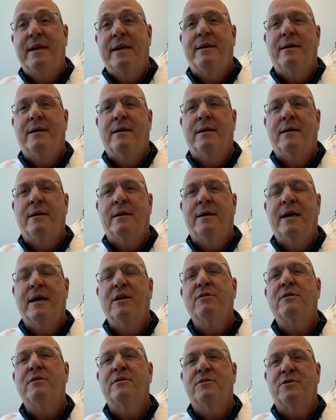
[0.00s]
uh,
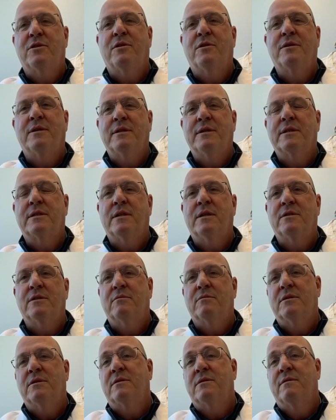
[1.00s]
health concern in this
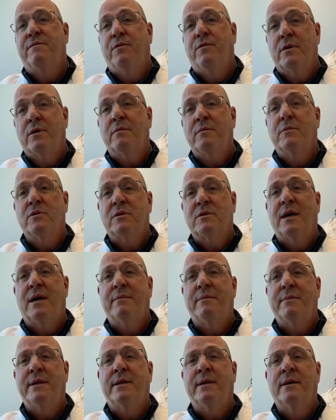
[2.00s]
country. It's the fourth most
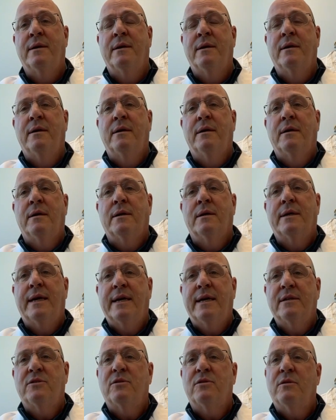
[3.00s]
common
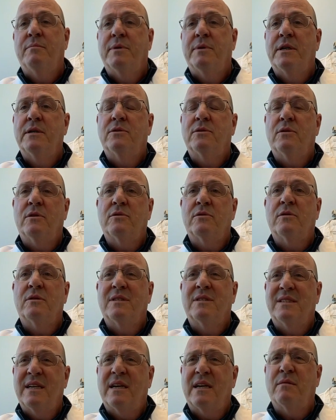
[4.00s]
cancer, but it's also the
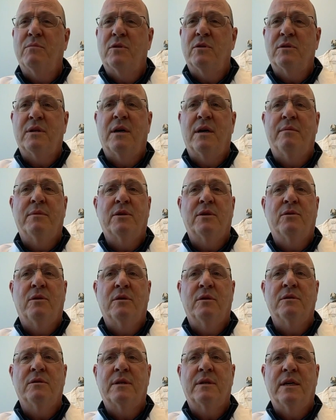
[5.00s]
second most common
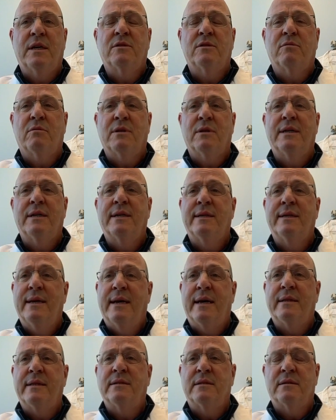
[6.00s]
cause of cancer related
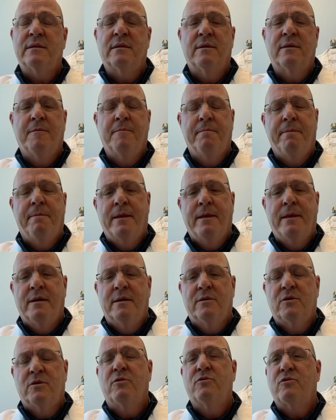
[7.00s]
deaths.
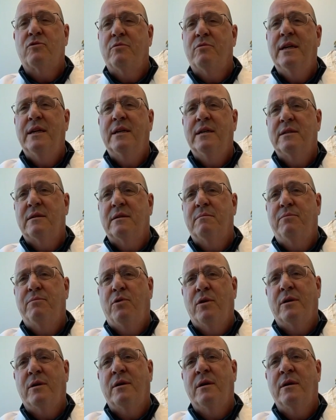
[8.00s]
So screening is
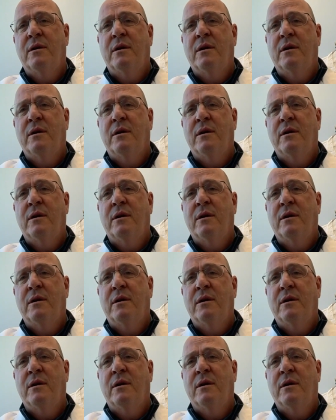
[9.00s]
important,